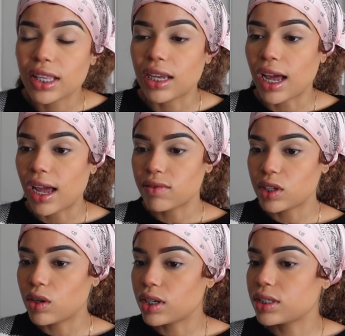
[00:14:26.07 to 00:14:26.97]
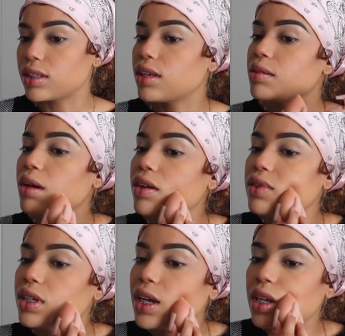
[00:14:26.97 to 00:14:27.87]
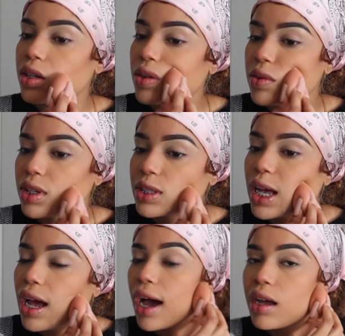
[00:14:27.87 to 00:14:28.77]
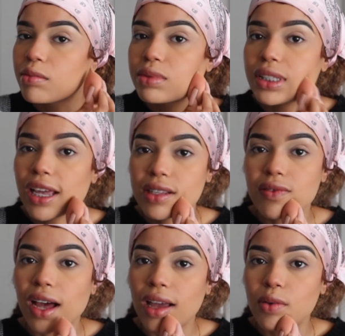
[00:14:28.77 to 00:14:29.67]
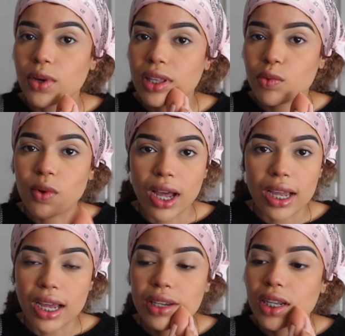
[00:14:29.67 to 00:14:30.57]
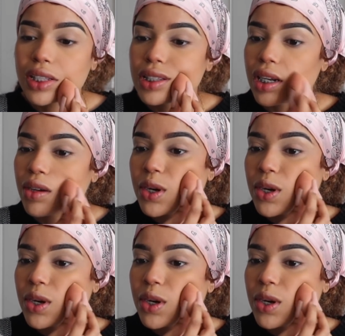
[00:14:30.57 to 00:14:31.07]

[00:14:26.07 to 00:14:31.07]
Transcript: Like, I have to go to sleep every day knowing that I'm satisfied with what I got done today,